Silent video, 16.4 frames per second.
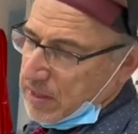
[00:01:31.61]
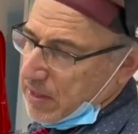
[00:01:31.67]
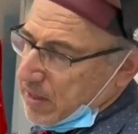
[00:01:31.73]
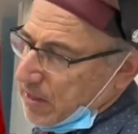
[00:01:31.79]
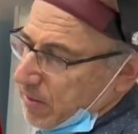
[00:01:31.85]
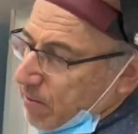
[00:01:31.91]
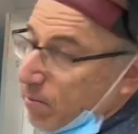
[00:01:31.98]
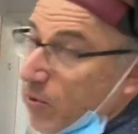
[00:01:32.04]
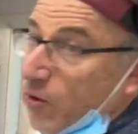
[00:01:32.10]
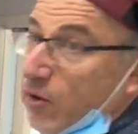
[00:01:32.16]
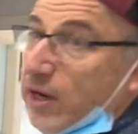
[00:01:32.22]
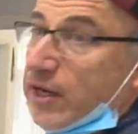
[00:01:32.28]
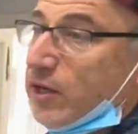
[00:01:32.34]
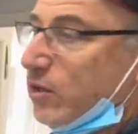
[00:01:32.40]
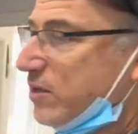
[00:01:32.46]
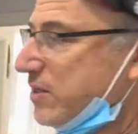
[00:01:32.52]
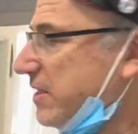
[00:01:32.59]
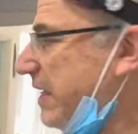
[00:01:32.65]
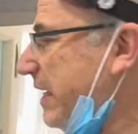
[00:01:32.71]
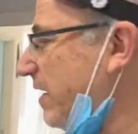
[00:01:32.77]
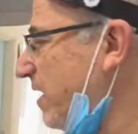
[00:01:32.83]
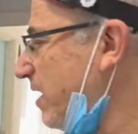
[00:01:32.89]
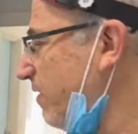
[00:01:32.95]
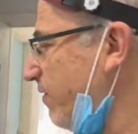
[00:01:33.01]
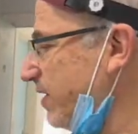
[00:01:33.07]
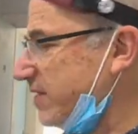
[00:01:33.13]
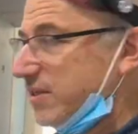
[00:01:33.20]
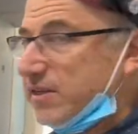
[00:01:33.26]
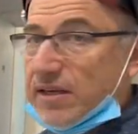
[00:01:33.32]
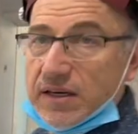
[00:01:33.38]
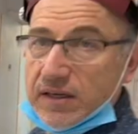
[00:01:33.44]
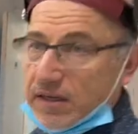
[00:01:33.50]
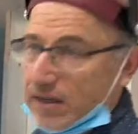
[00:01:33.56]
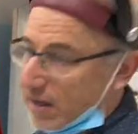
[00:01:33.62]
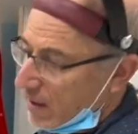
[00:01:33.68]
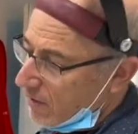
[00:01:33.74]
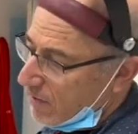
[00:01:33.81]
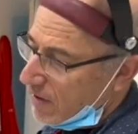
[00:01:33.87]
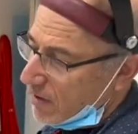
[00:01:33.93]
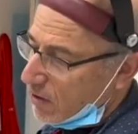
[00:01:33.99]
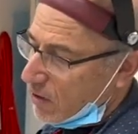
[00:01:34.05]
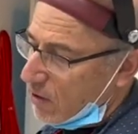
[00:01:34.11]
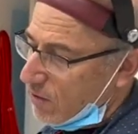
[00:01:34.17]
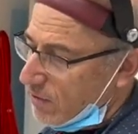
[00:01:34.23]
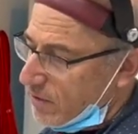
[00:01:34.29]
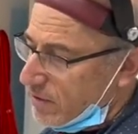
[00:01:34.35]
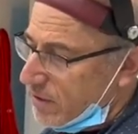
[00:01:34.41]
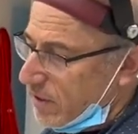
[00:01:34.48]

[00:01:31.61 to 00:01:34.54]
Um, miraculously, none of us in the clinic have had COVID yet,